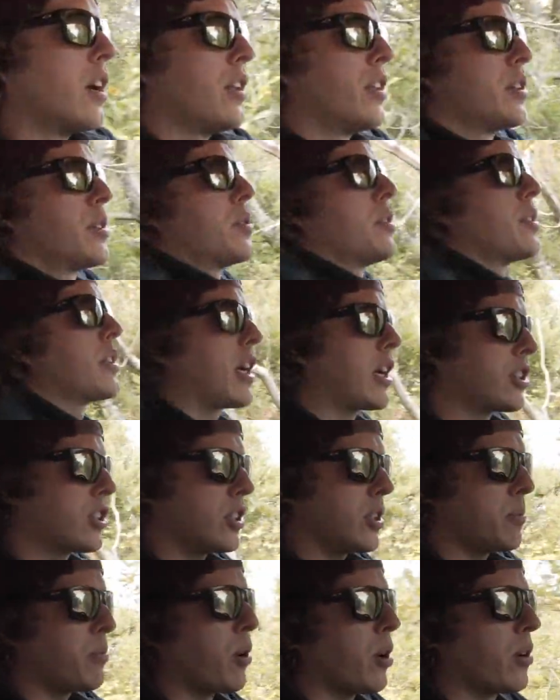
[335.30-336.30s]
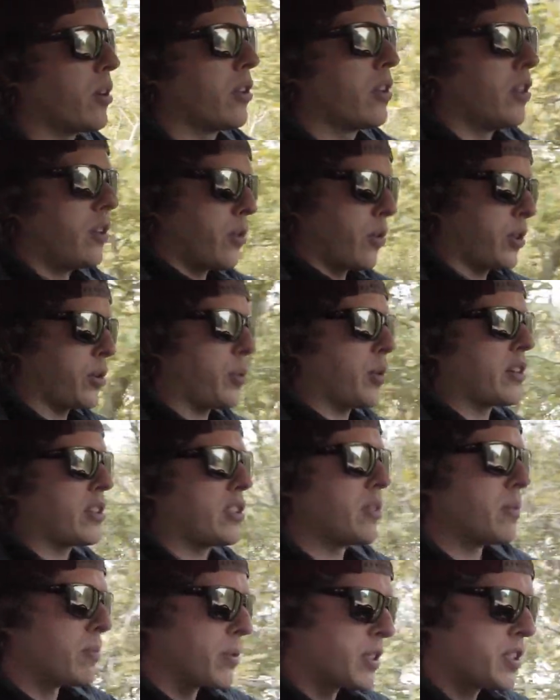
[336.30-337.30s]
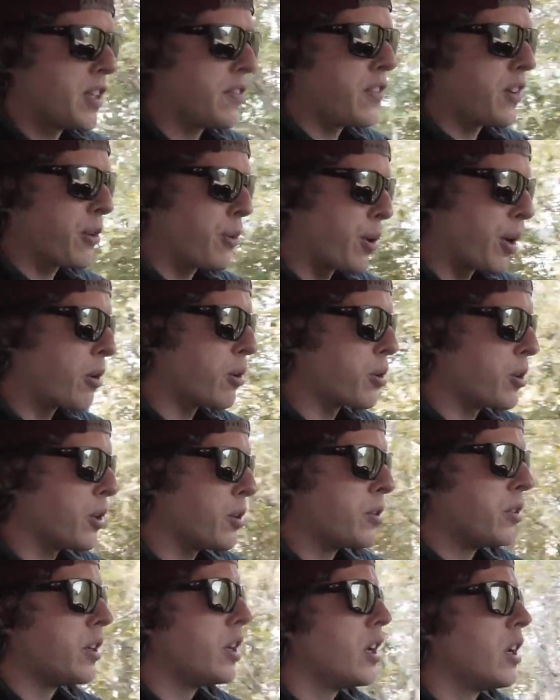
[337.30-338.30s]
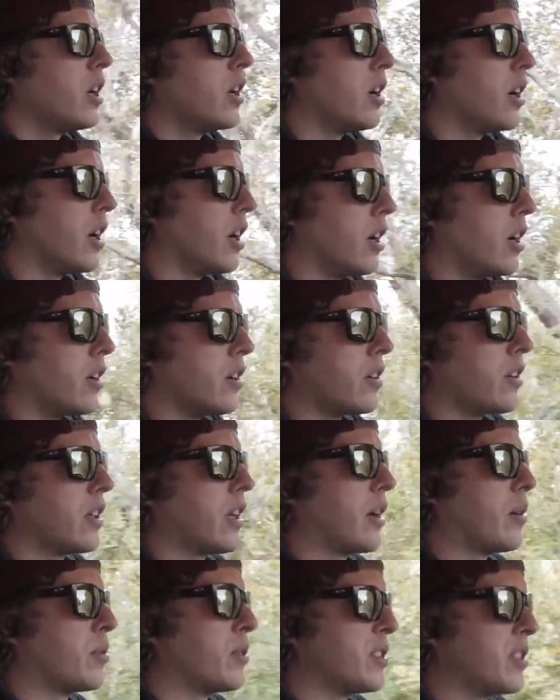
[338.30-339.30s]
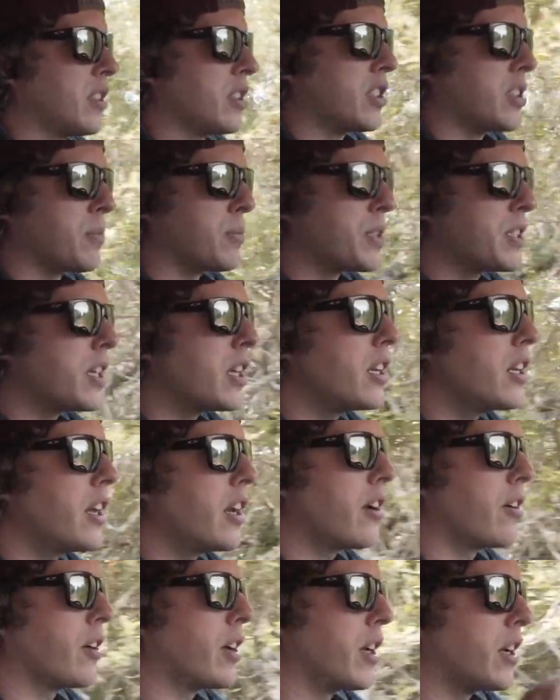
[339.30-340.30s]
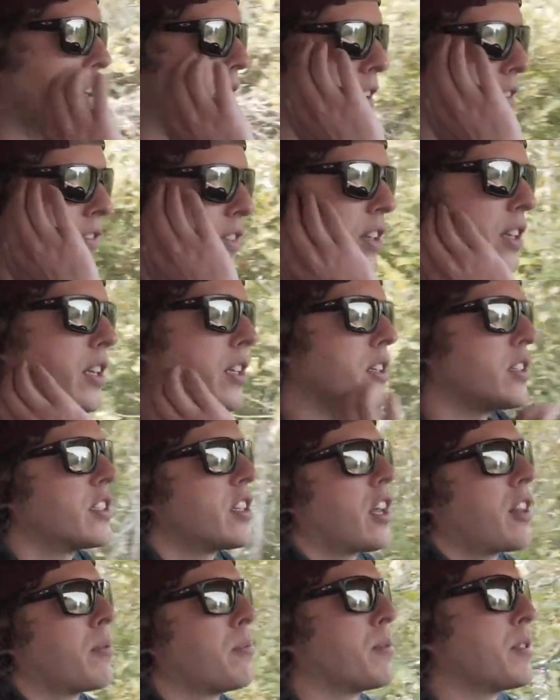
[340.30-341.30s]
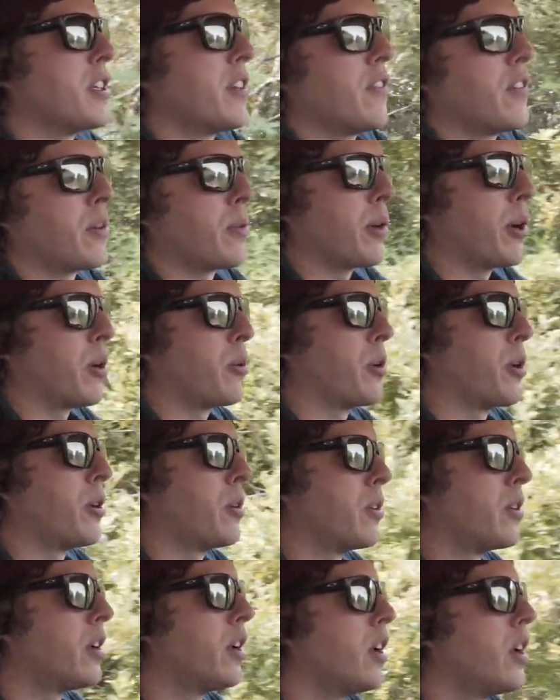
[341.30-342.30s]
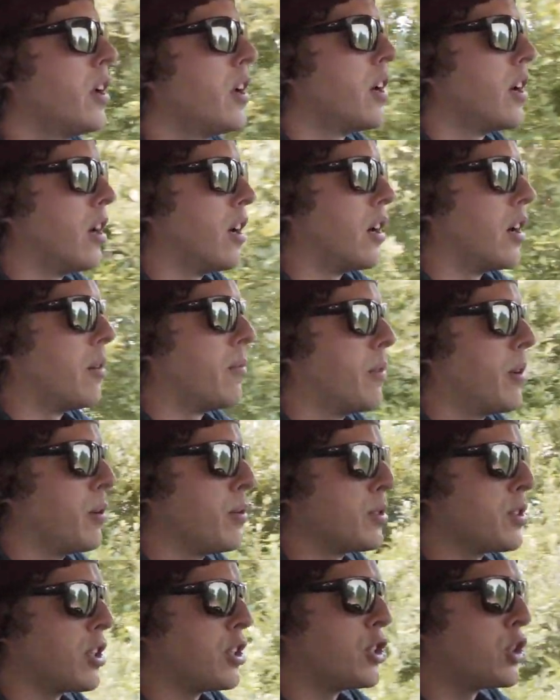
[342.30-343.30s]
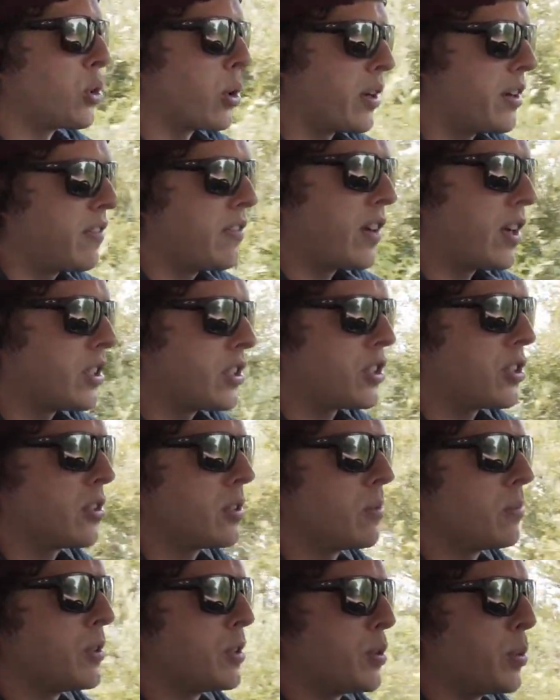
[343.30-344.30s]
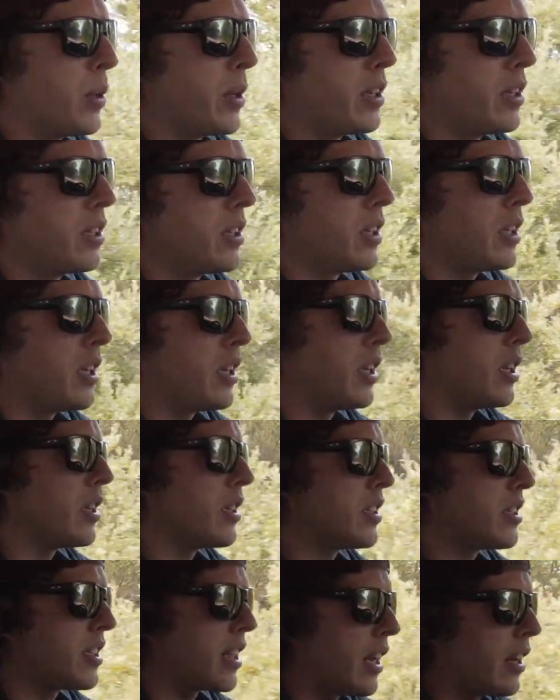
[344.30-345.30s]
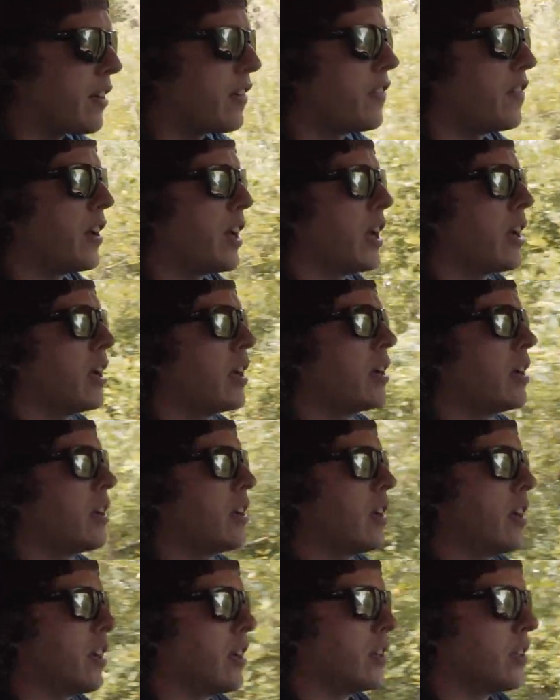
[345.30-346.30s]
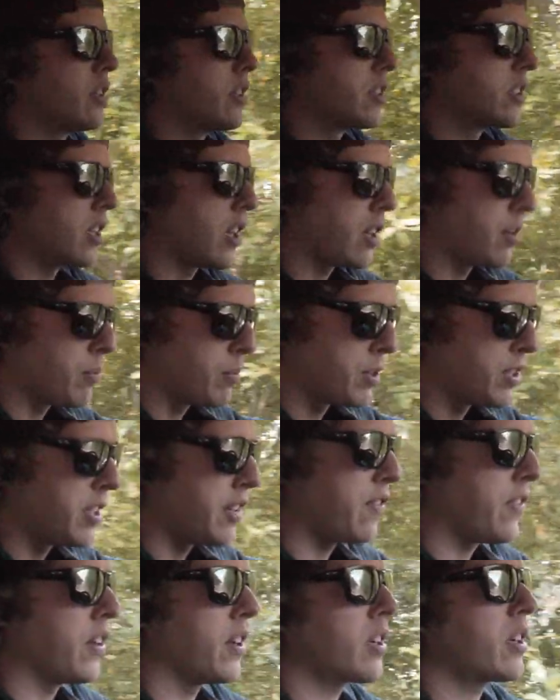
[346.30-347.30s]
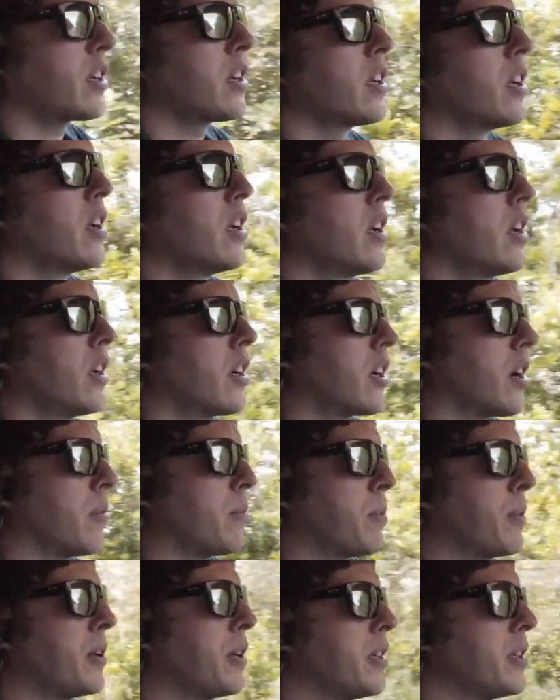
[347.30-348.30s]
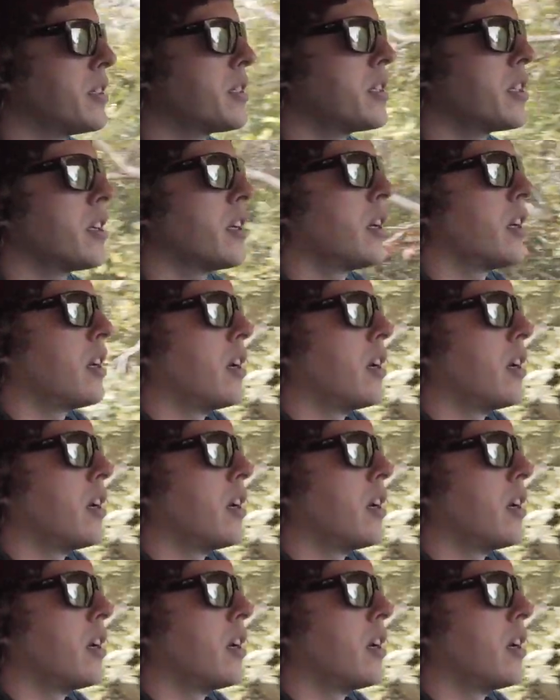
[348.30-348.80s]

this was actually part of the Northwestern Pacific Railroad. That was a subsidiary of the Southern Pacific Railroad. It was a joint venture between the Santa Fe and Southern Pacific companies.